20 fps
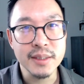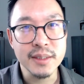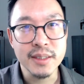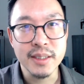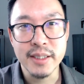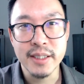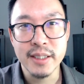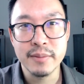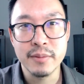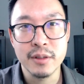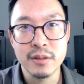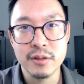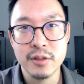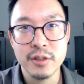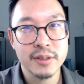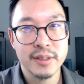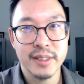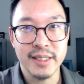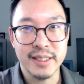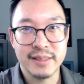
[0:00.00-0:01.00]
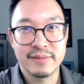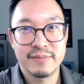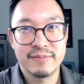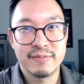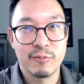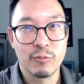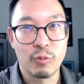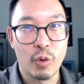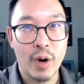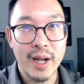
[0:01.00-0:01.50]
You just
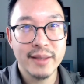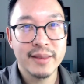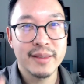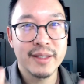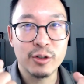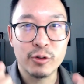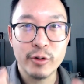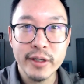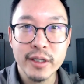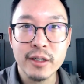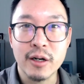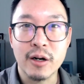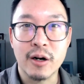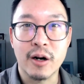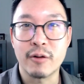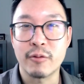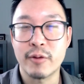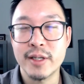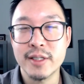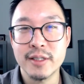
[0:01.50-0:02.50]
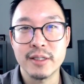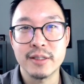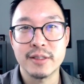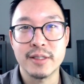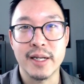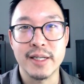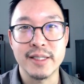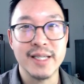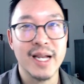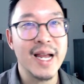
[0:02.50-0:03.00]
want the green card, resident status.